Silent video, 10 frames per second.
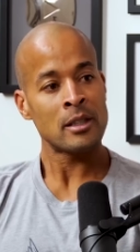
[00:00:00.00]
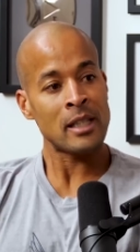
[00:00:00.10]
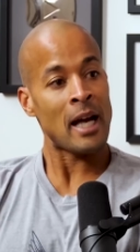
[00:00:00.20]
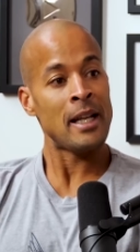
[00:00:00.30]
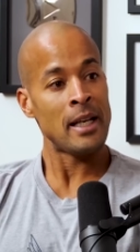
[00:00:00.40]

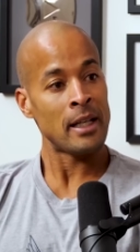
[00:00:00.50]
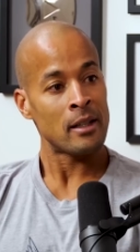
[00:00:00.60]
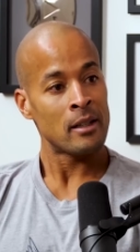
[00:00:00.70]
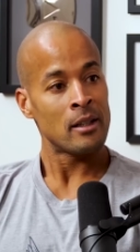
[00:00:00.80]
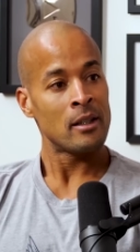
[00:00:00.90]
Study
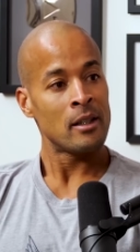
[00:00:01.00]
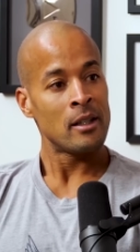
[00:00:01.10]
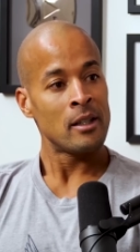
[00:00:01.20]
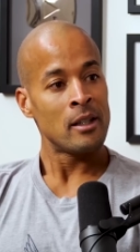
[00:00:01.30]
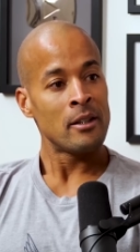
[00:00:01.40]
it.
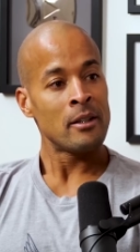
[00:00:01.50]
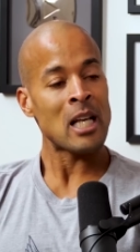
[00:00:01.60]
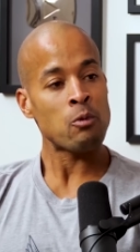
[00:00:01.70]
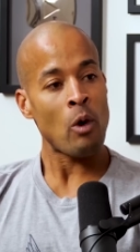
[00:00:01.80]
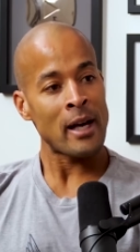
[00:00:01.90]

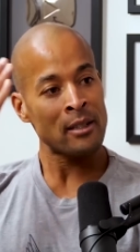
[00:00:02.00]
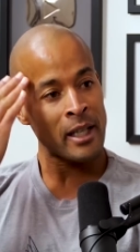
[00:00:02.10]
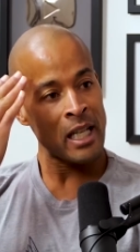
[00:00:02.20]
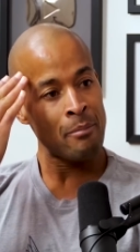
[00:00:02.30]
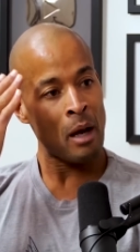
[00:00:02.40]
That's why I
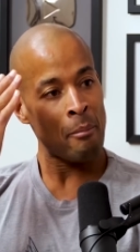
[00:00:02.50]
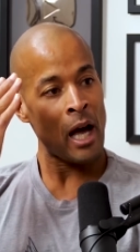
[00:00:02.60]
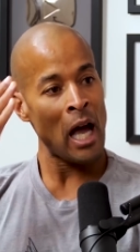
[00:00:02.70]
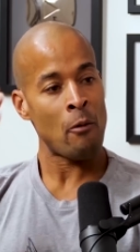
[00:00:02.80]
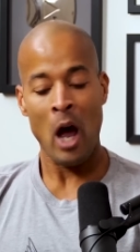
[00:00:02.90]
studied my
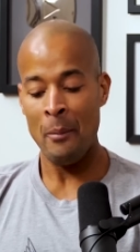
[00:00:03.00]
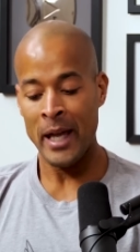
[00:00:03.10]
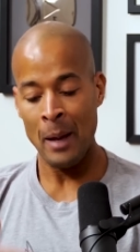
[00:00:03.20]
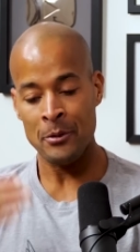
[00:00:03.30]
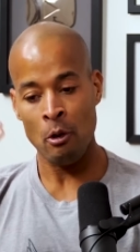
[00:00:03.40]
mind, why I
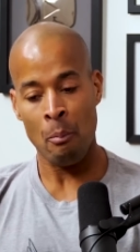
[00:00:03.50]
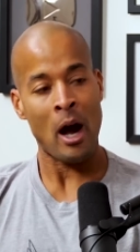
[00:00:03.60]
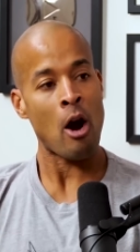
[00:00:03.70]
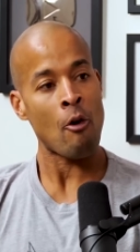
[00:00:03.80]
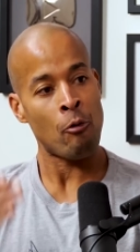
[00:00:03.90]
became so
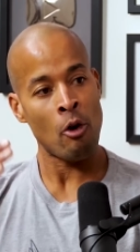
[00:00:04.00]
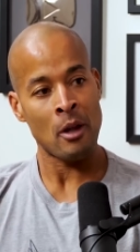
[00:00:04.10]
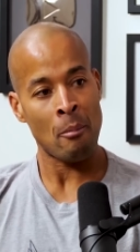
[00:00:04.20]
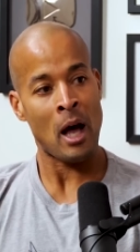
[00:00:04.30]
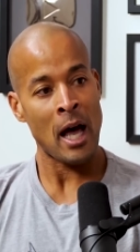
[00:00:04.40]
powerful
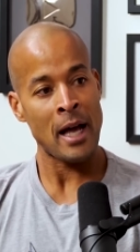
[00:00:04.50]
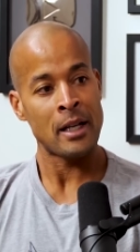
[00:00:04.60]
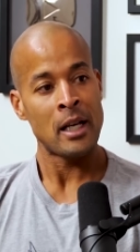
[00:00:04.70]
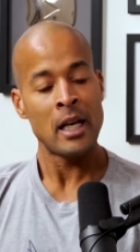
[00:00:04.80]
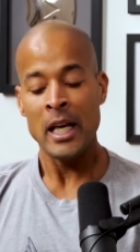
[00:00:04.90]
in the
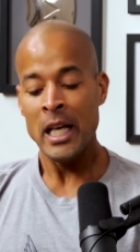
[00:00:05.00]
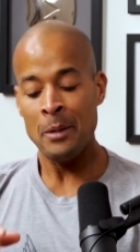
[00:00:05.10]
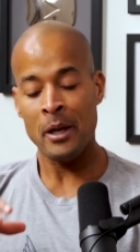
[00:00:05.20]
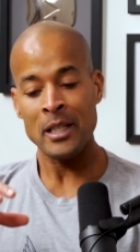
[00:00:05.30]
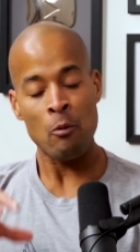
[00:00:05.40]
mind,
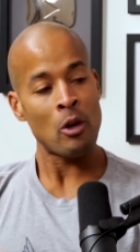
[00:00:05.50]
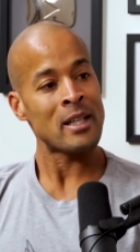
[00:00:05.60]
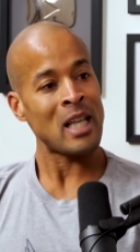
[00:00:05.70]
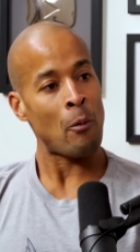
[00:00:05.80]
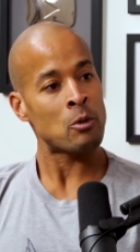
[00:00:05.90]
because I
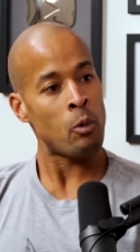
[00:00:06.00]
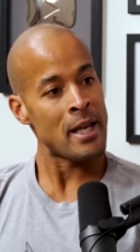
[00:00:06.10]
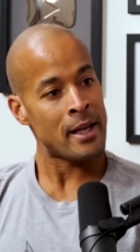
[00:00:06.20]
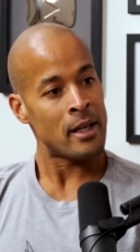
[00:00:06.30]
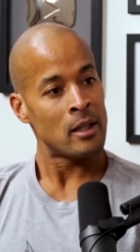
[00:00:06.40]
realized I was
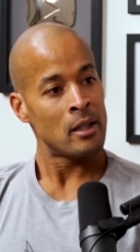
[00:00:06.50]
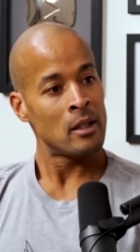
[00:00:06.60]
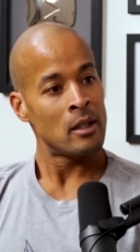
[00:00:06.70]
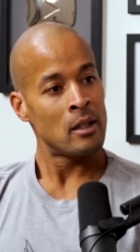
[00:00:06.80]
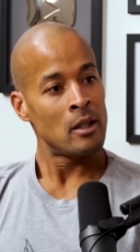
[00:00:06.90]
weak.
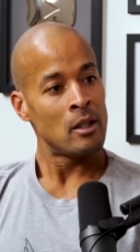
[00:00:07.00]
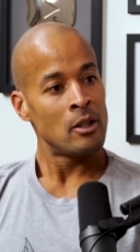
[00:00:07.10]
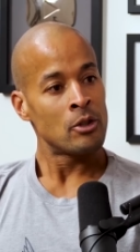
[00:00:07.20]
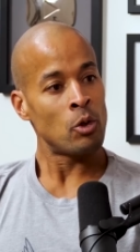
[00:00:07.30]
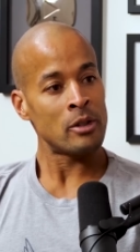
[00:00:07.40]

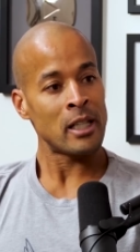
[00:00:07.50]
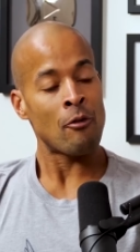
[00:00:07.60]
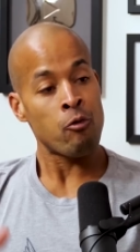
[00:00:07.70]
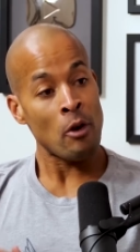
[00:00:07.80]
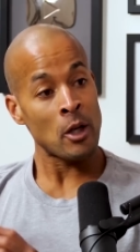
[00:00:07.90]
So
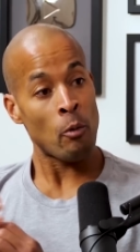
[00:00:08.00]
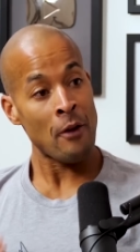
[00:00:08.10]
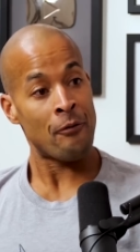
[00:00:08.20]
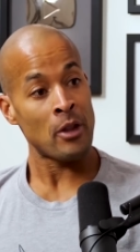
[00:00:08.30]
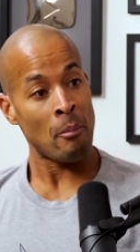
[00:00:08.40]
instead of running
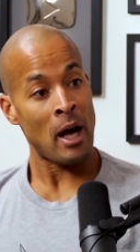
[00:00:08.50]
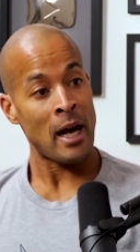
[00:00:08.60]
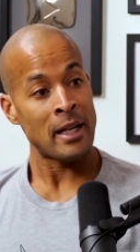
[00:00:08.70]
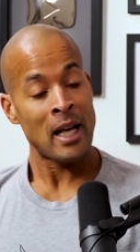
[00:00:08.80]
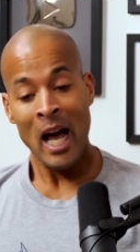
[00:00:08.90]
away from the
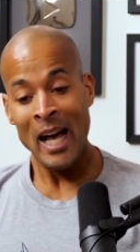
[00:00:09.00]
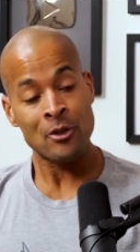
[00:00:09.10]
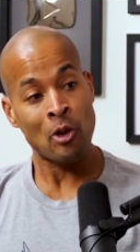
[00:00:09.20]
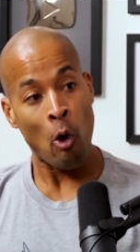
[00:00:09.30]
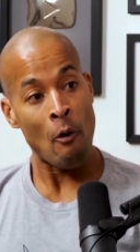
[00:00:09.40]
mind,
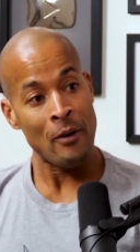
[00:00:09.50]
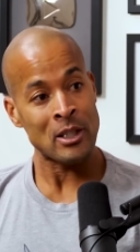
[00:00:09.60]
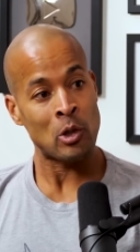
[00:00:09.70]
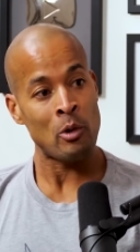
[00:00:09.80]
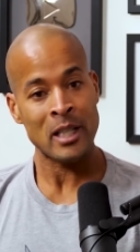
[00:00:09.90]
I dove
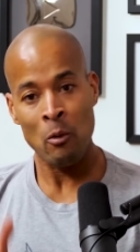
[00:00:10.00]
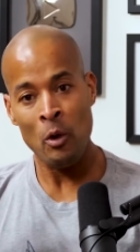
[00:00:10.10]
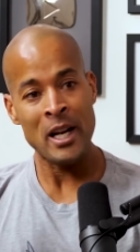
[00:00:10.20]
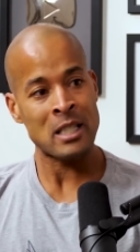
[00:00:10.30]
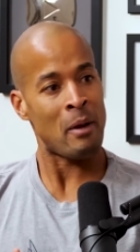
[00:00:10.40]
into it and said,
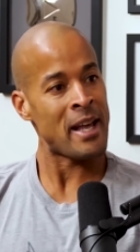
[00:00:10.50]
What is